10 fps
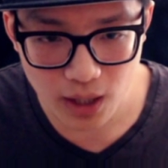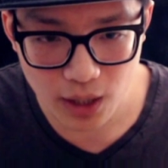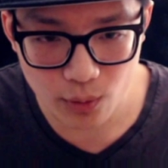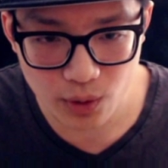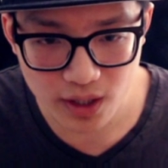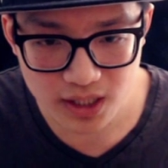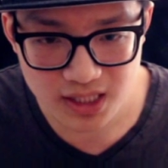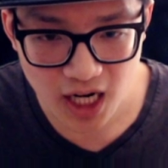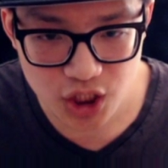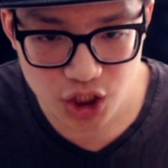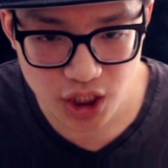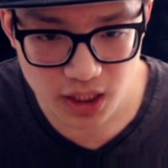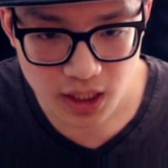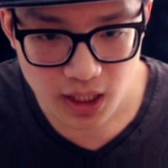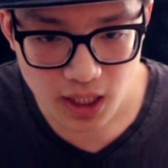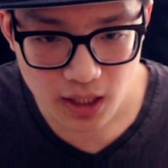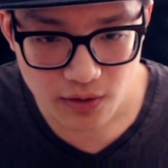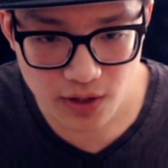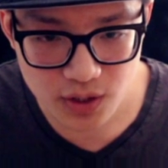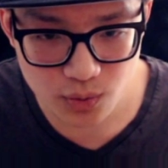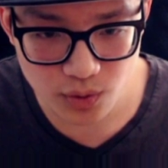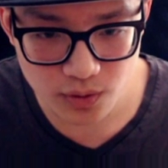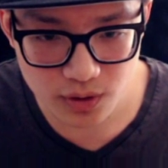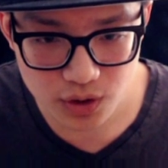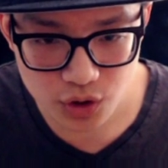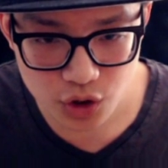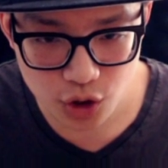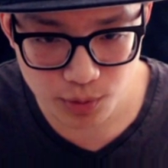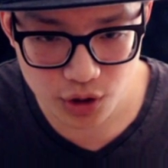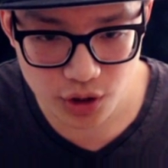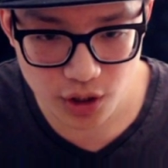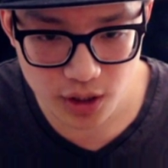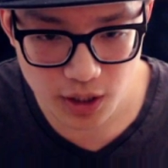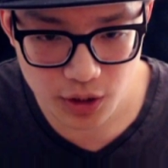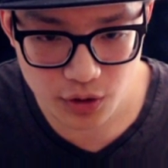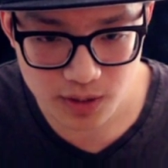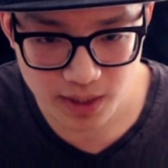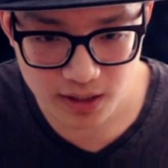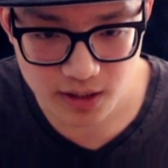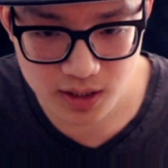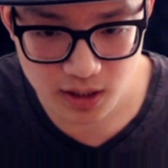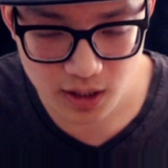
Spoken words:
don't really want to touch it. This rune, super good, and you just make this